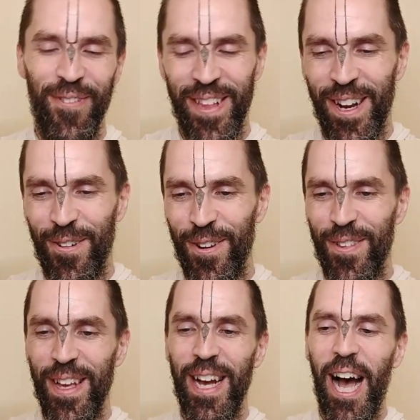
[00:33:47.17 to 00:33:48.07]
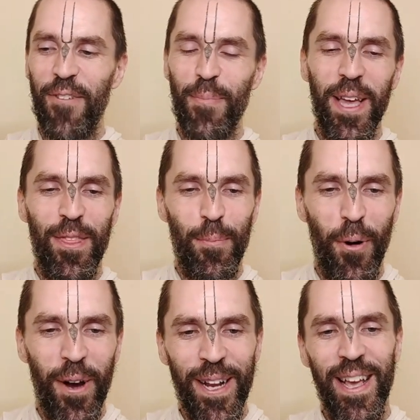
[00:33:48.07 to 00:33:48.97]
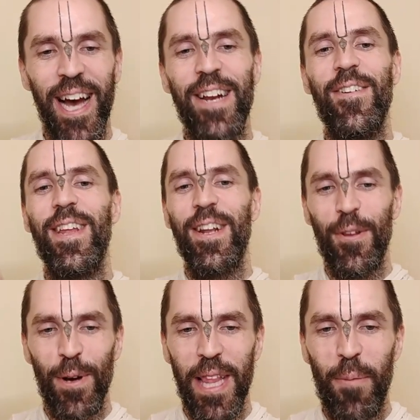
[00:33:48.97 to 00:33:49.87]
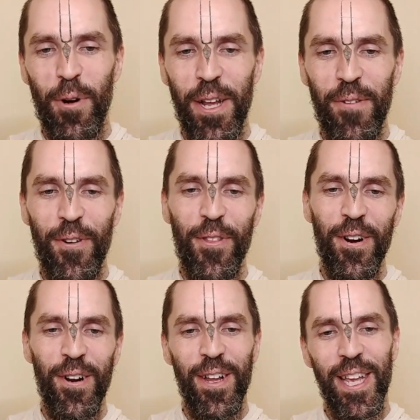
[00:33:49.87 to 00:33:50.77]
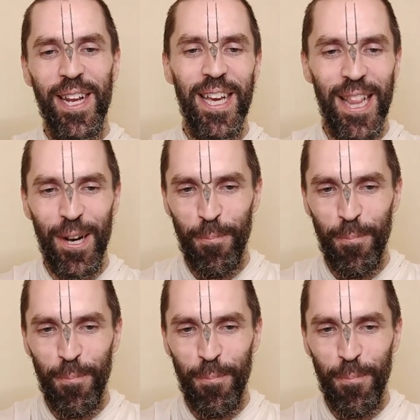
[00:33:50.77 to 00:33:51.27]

In other words, I've made the point, I don't need to elaborate further, ityalam.